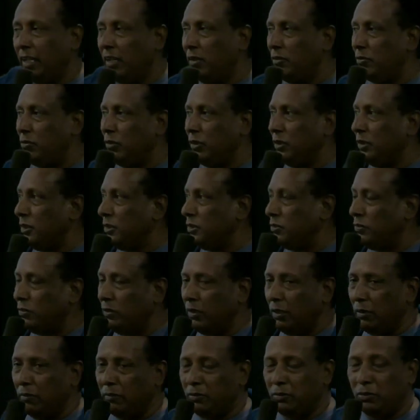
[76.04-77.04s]
for this
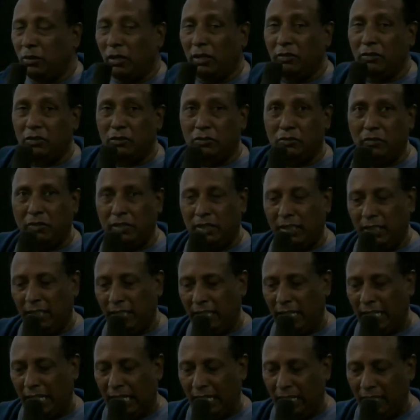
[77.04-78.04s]
film. So I was very
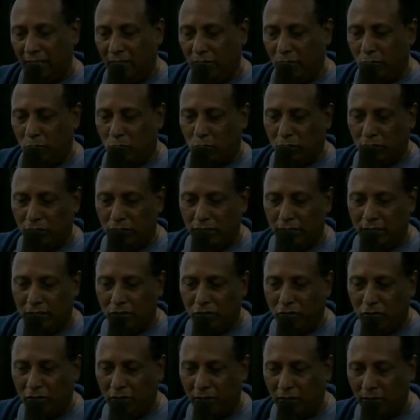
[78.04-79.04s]
keen to watch this
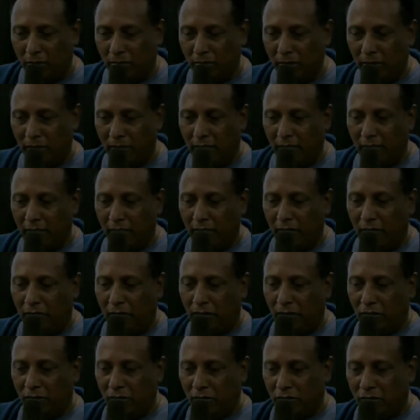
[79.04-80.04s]
film
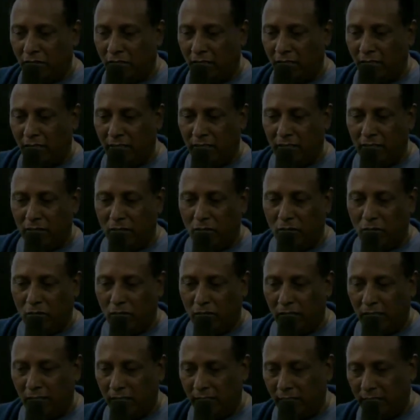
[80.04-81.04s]
when it was screened in
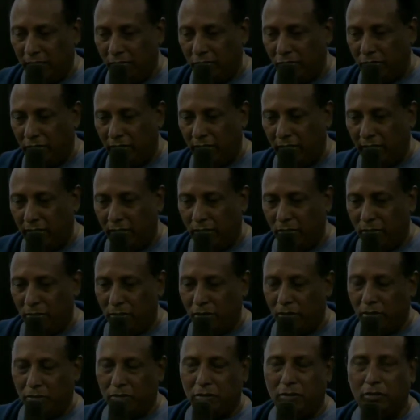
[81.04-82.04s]
Goa, IFFI
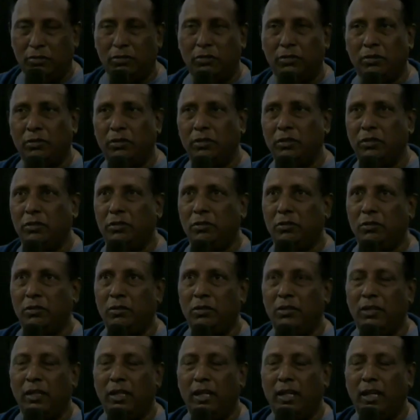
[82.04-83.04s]
2022.
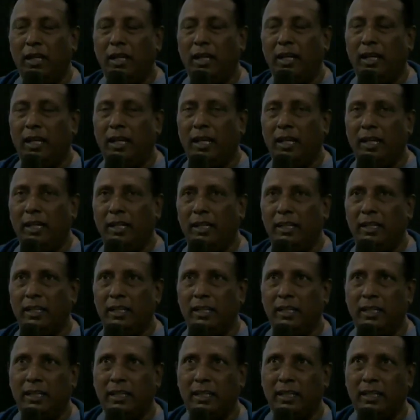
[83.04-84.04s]
And
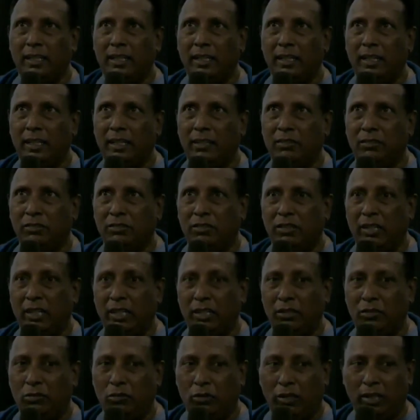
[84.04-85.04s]
it was
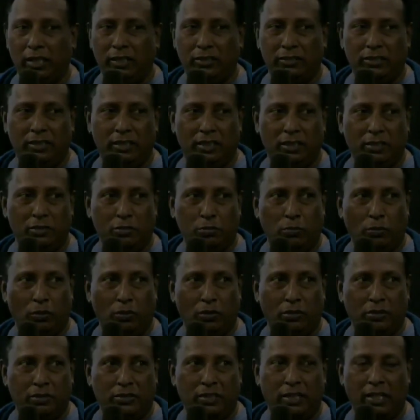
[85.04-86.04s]
screened twice in a
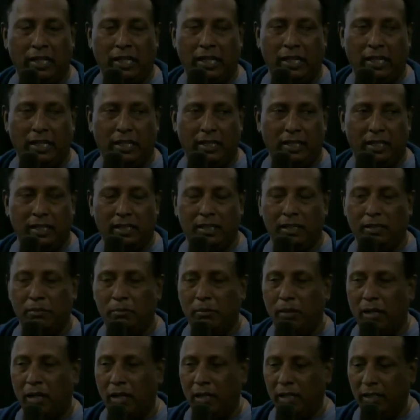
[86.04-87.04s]
small screen at a
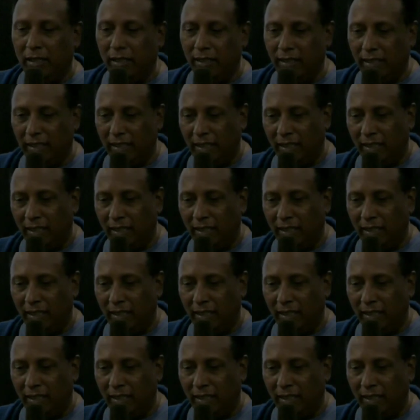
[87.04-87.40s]
mall.